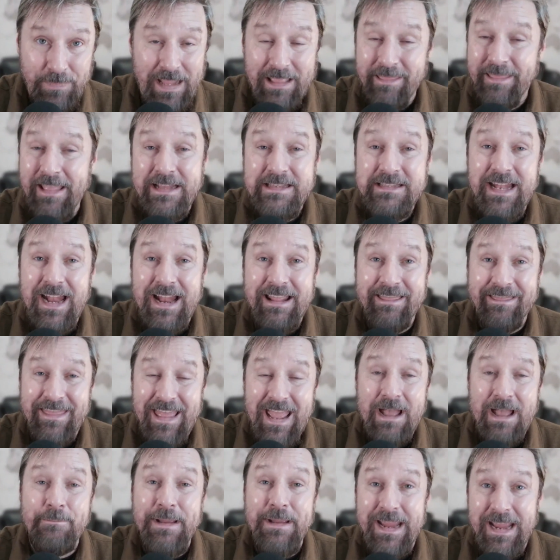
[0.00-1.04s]
That's not
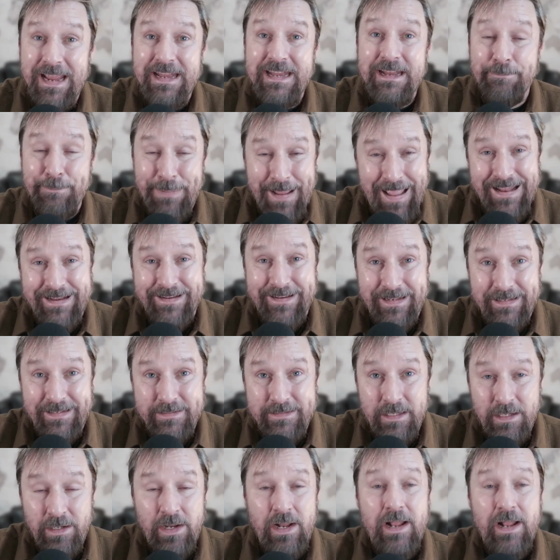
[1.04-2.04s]
them independent.